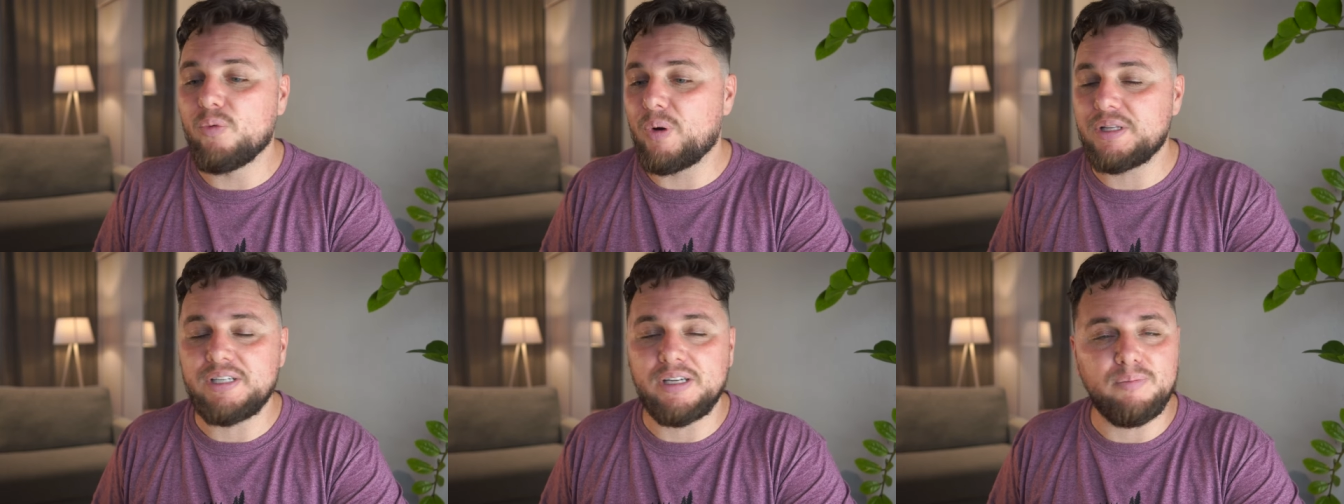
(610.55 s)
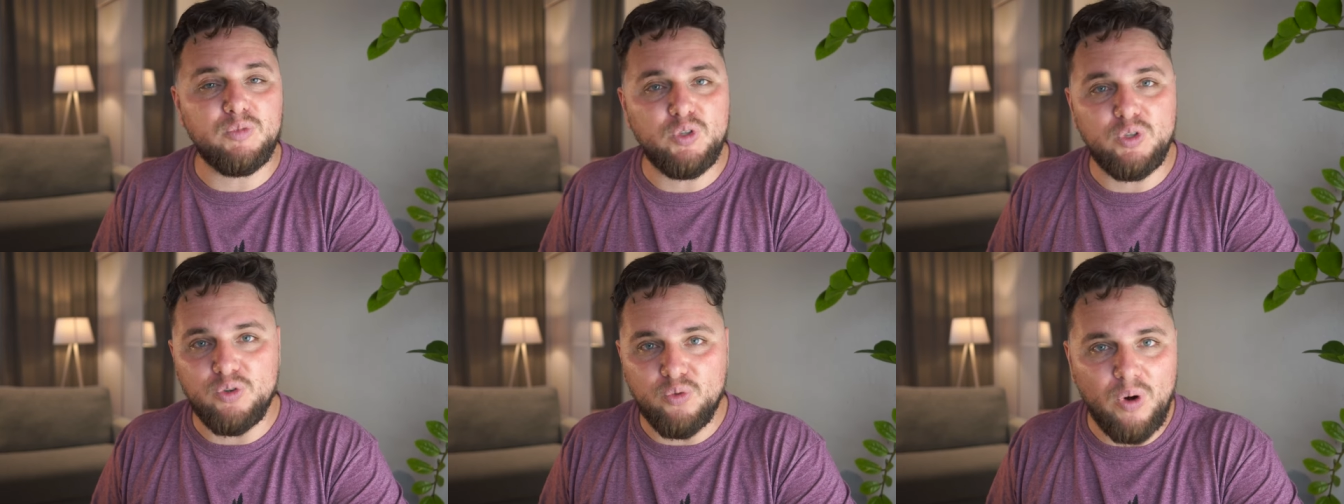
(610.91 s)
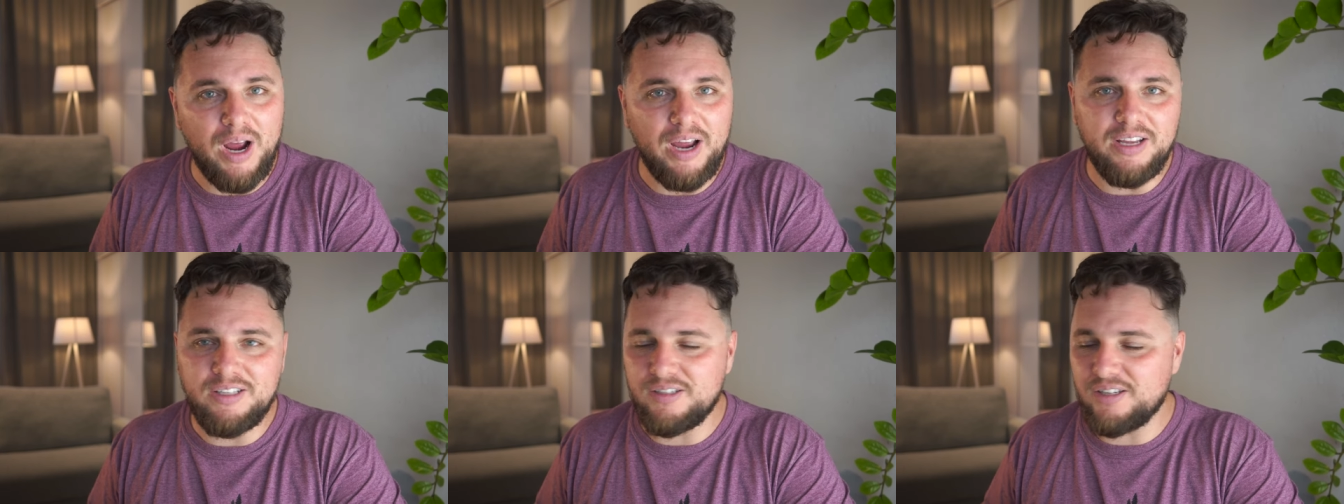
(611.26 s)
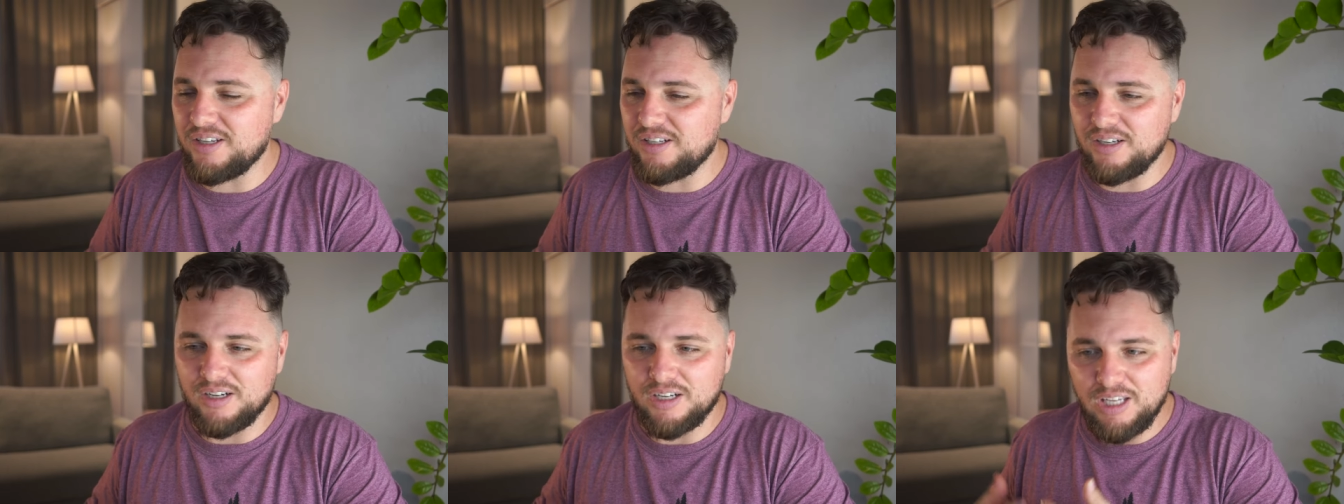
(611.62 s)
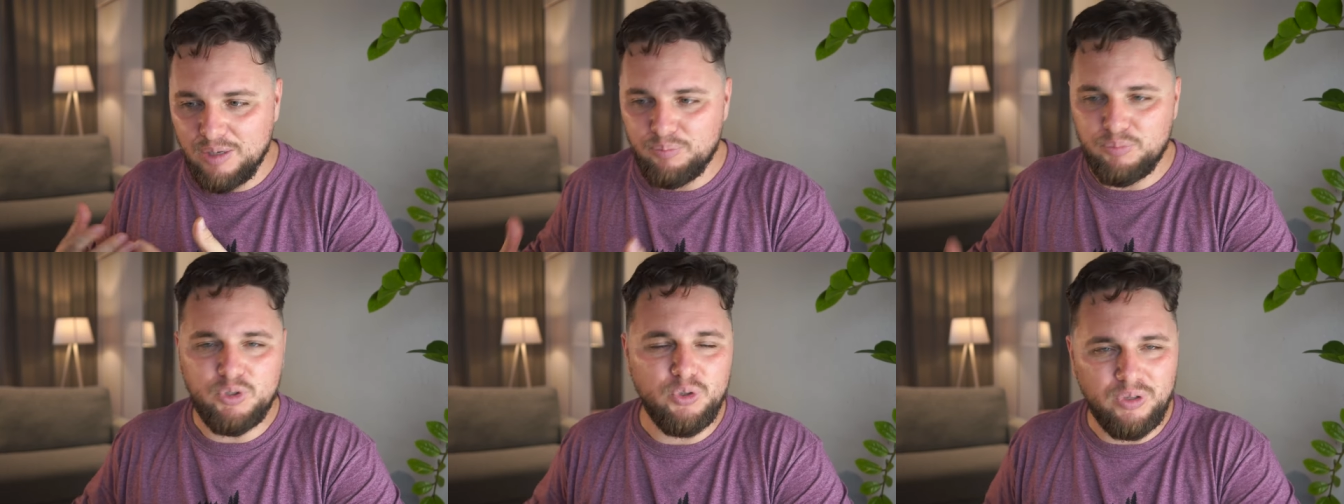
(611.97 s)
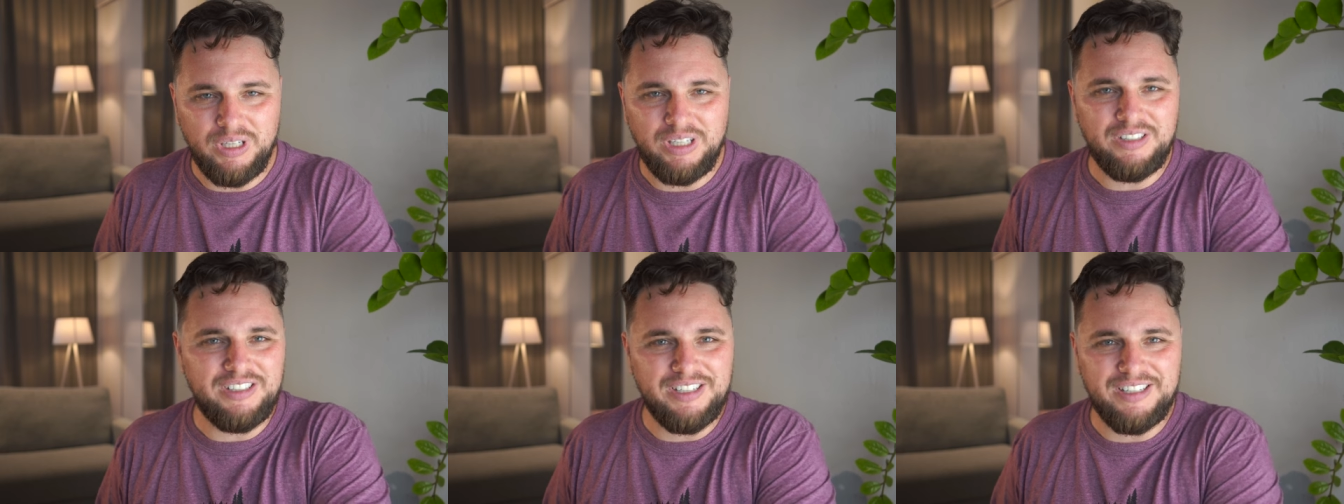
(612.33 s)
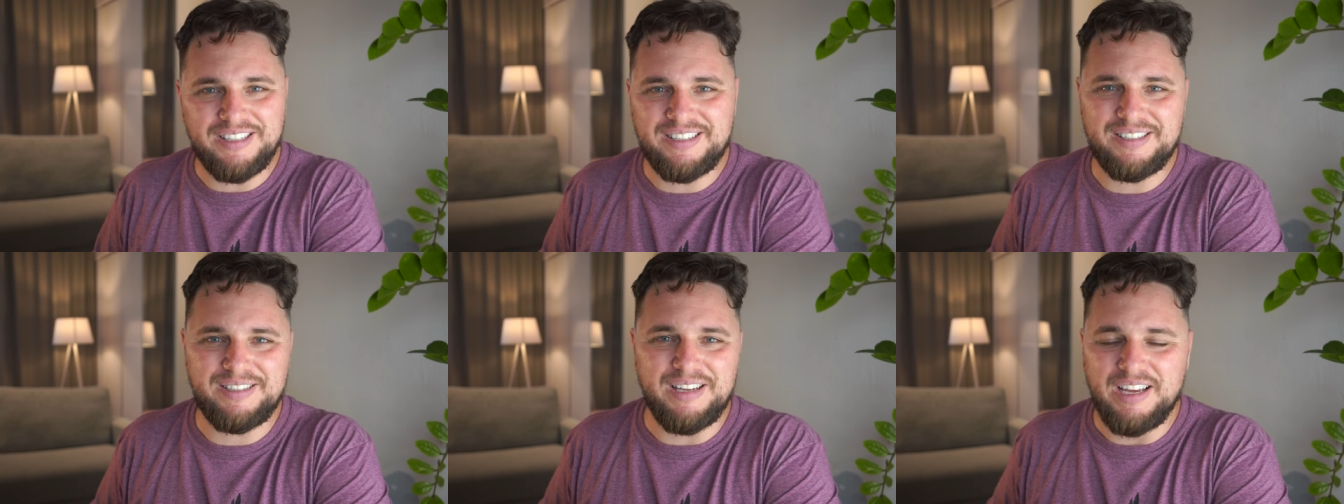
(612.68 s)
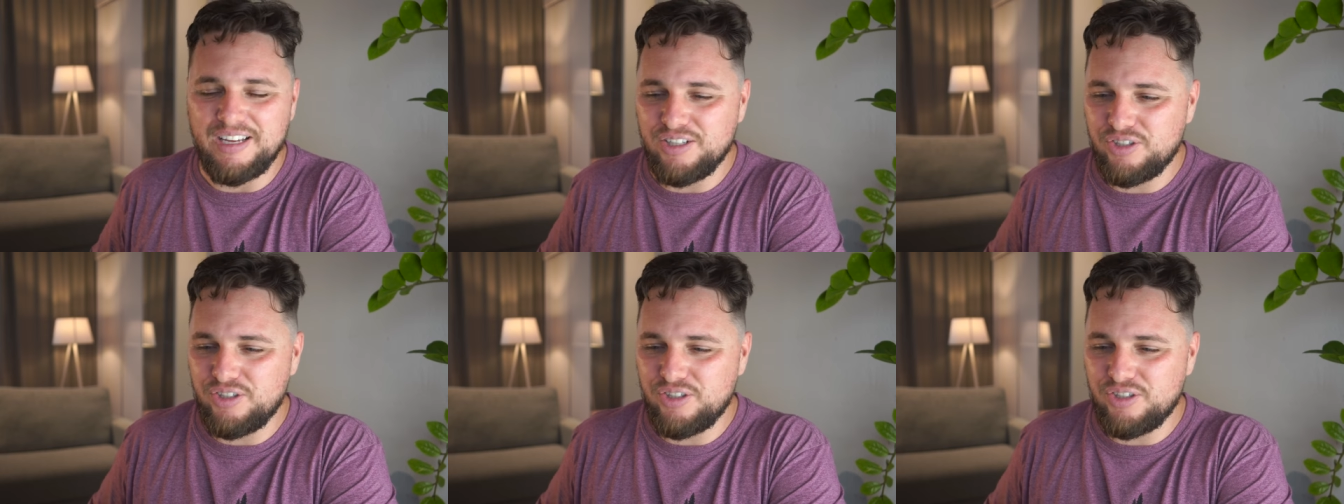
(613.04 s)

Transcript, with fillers: what I'm doing right, and I keep doing this